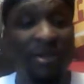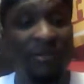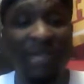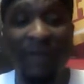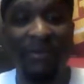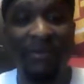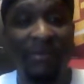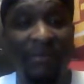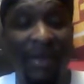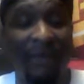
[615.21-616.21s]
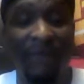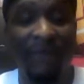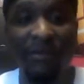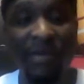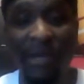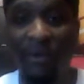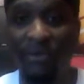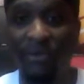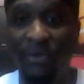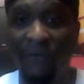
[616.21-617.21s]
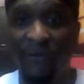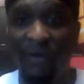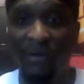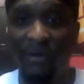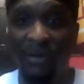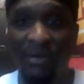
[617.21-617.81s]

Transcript: Aldridge had a field day on him so far.